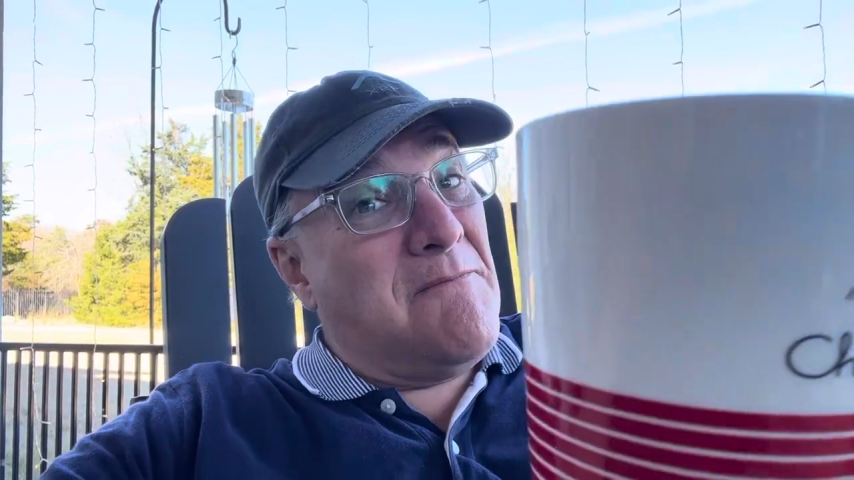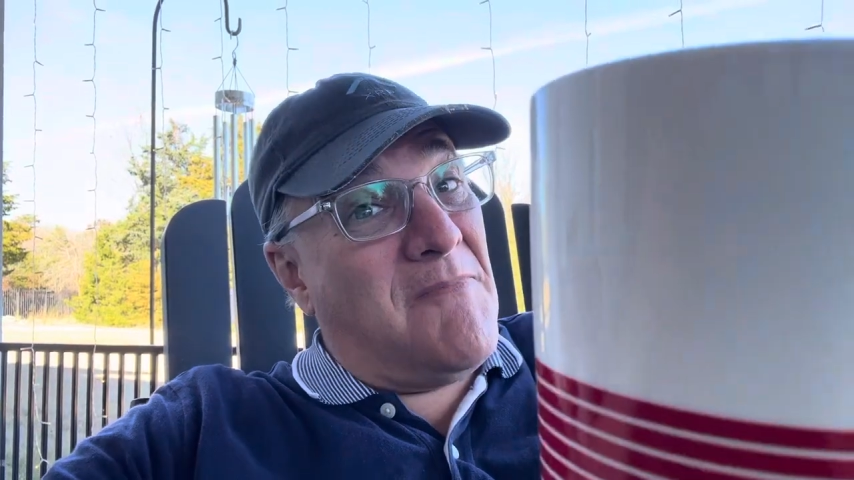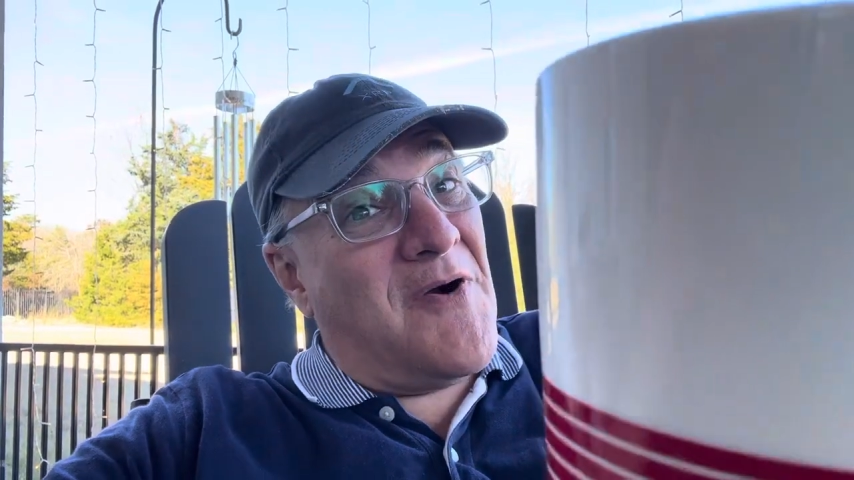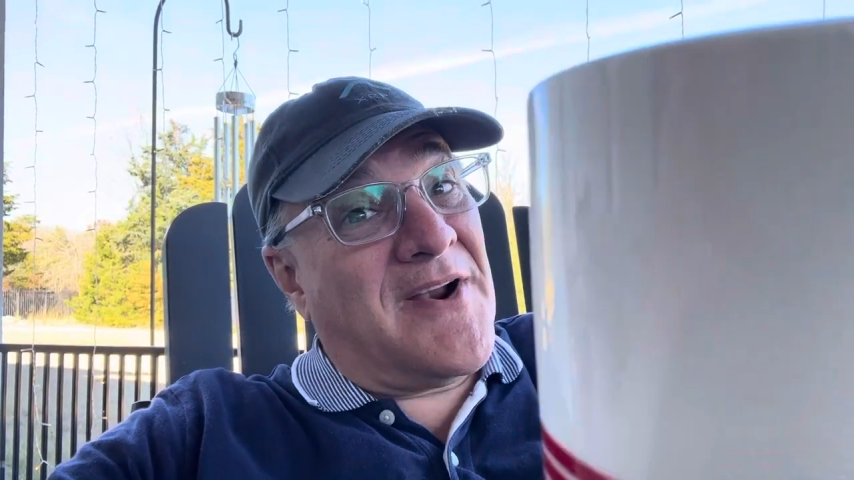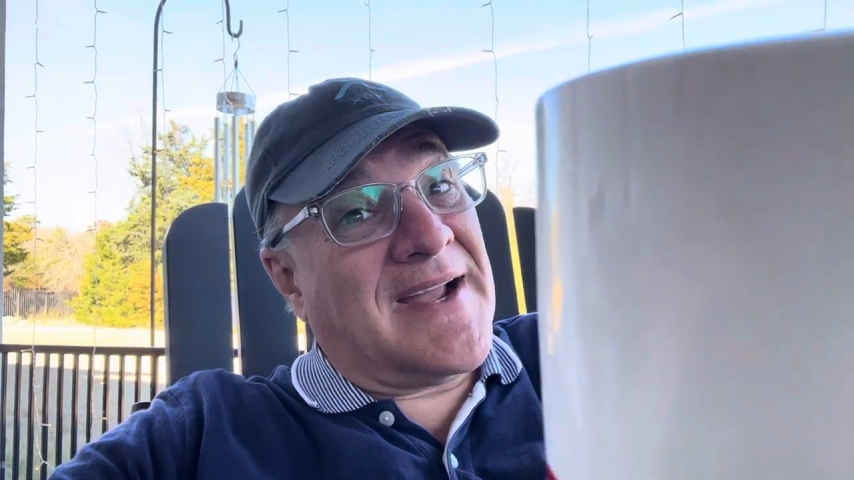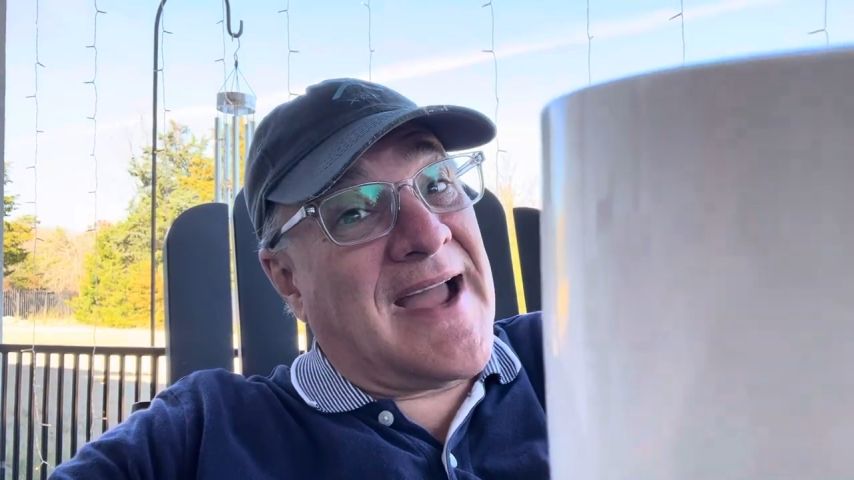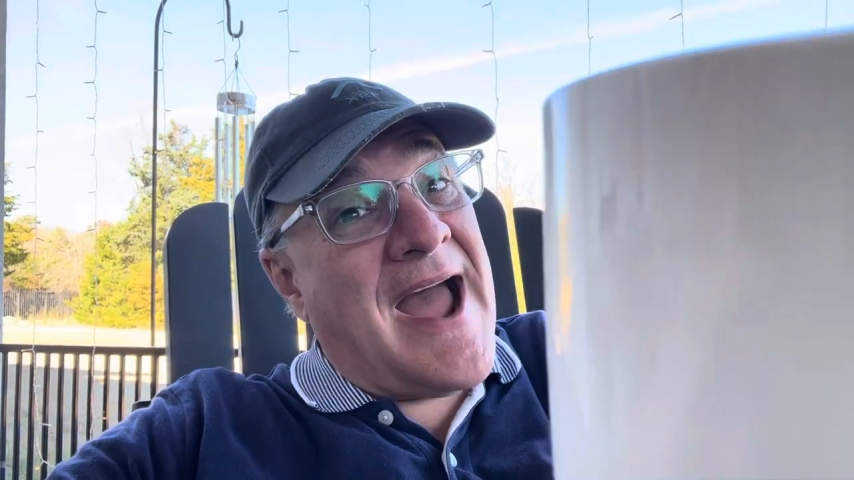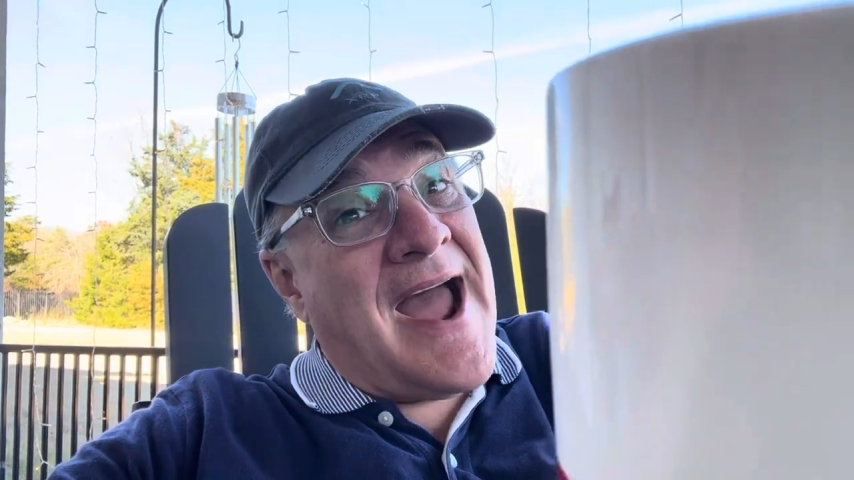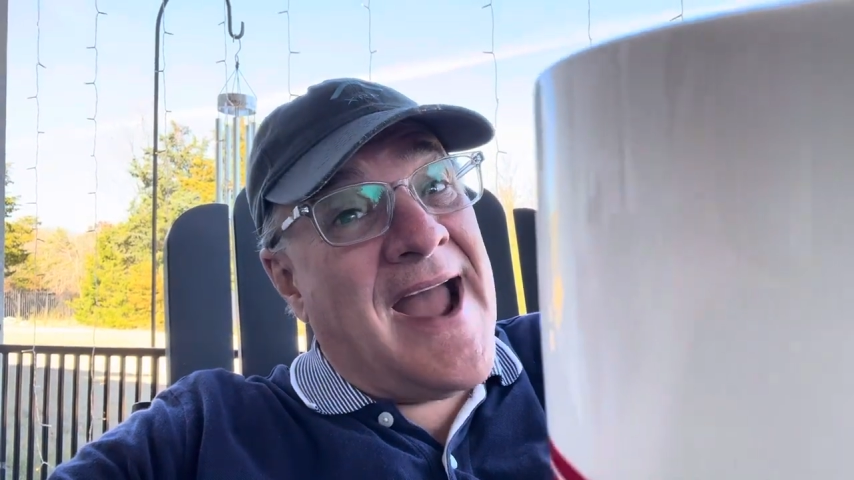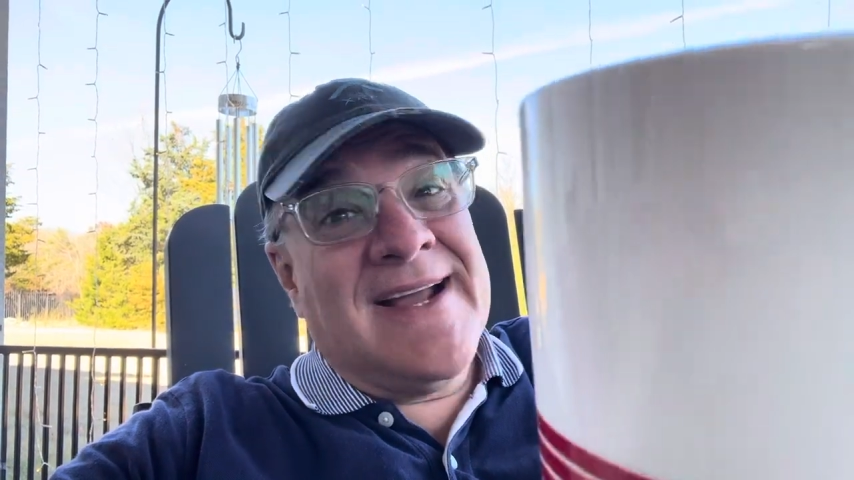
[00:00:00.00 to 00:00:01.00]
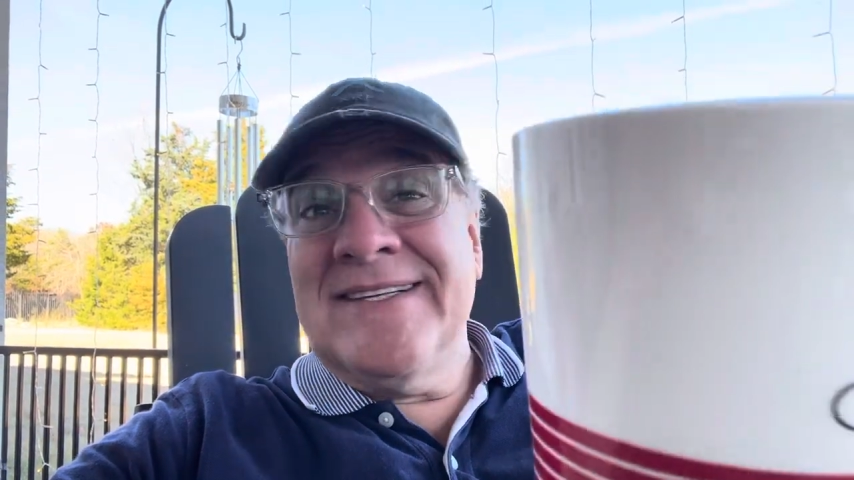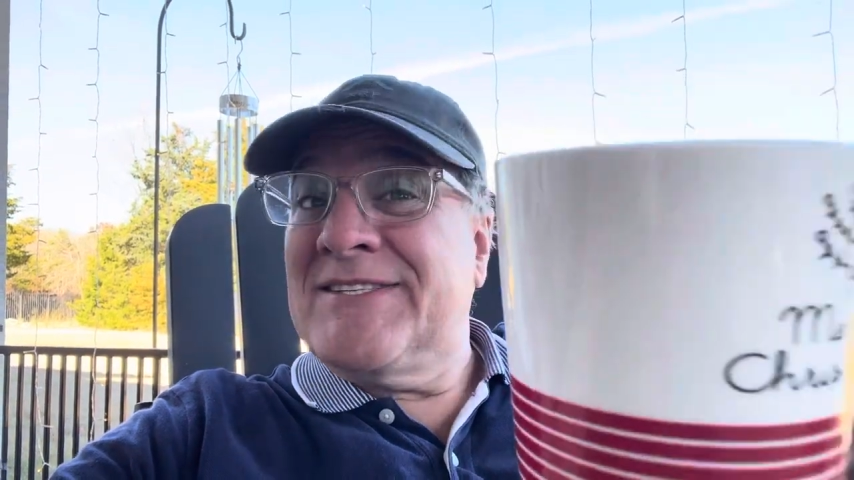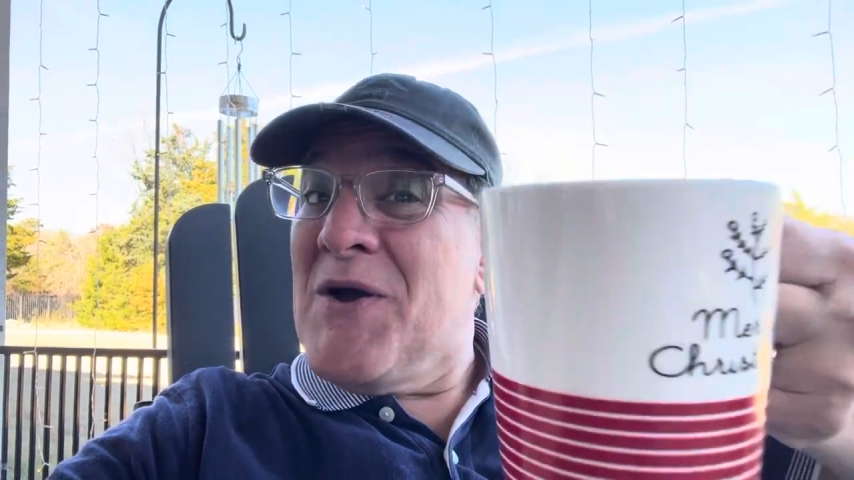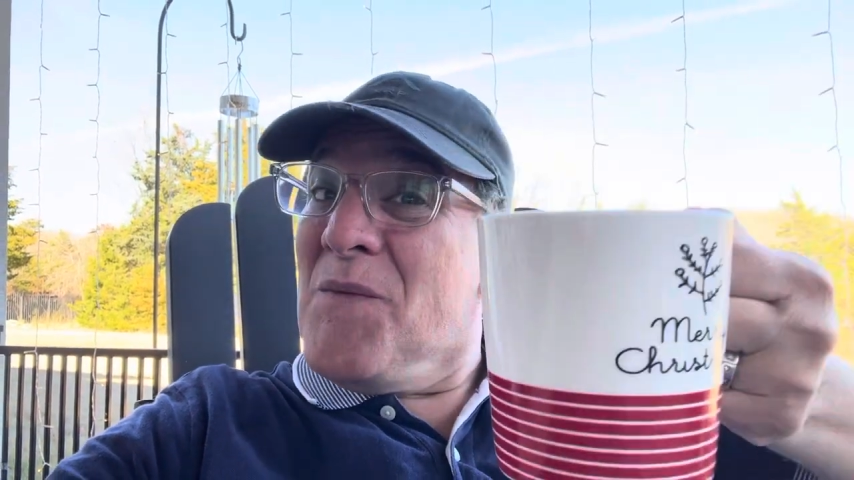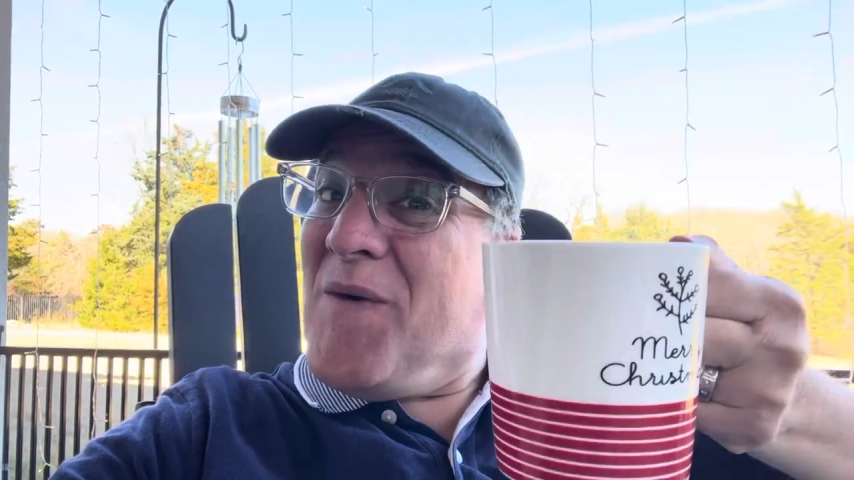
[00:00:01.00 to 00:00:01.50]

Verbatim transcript: Morning, guys.